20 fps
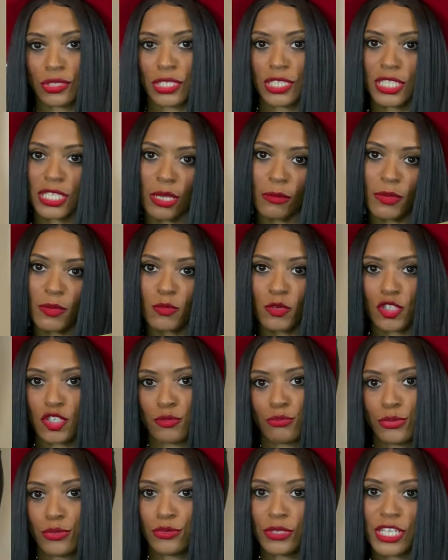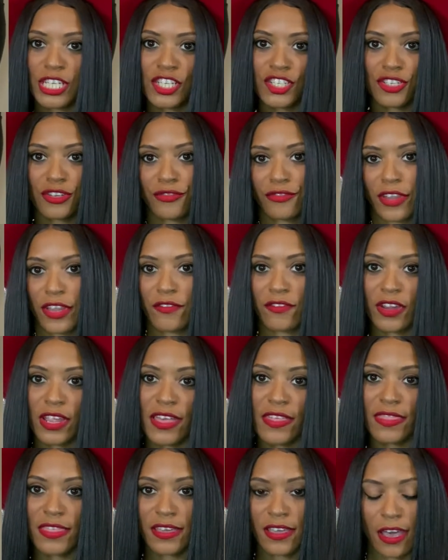Tell me which boot is your favorite
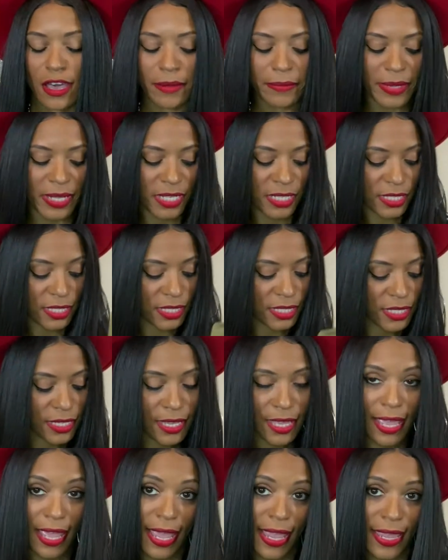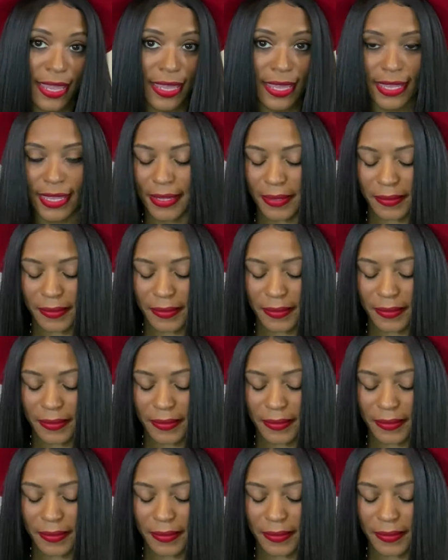in the comments. Hey.